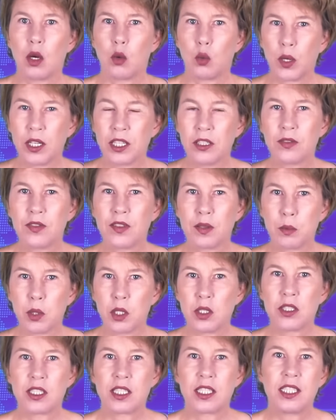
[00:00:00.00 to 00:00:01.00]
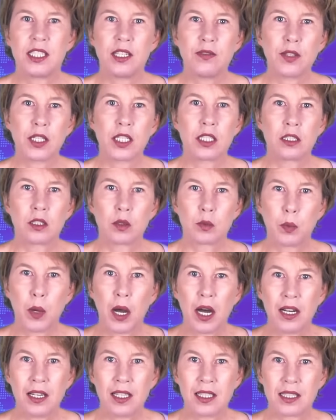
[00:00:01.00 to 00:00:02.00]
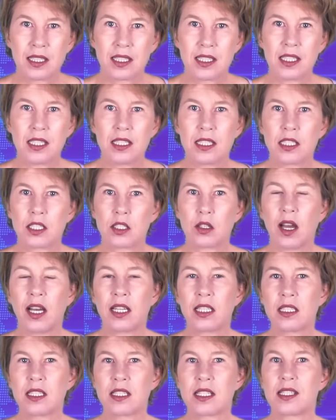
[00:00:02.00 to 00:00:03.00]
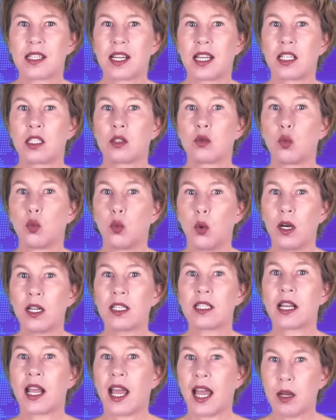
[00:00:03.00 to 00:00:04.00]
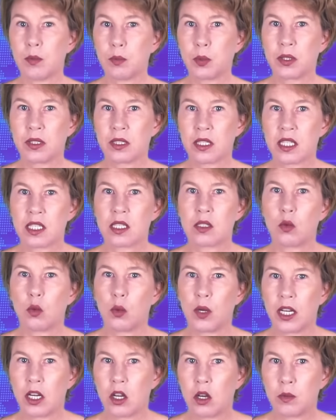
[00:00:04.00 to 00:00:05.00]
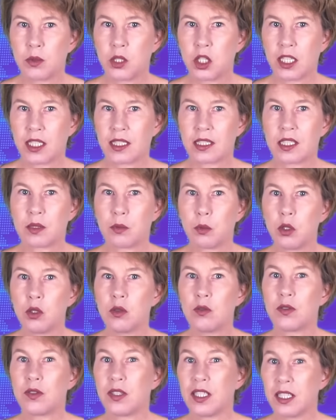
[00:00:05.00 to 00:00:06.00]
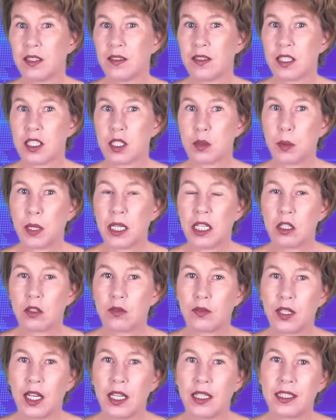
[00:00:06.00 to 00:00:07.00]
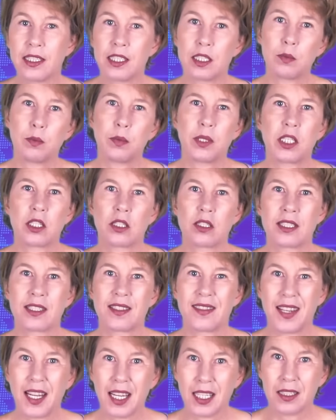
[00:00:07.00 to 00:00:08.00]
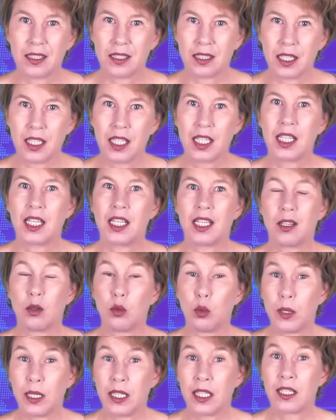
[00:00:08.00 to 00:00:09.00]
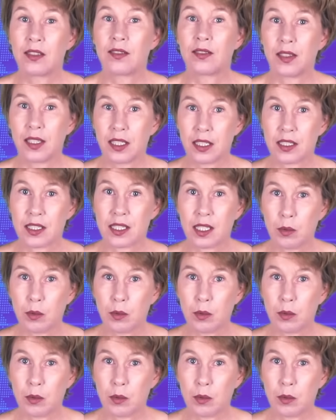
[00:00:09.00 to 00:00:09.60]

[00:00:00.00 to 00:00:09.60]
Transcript: One of the most difficult parts is to understand what happens when objects move near the speed of light because then weird things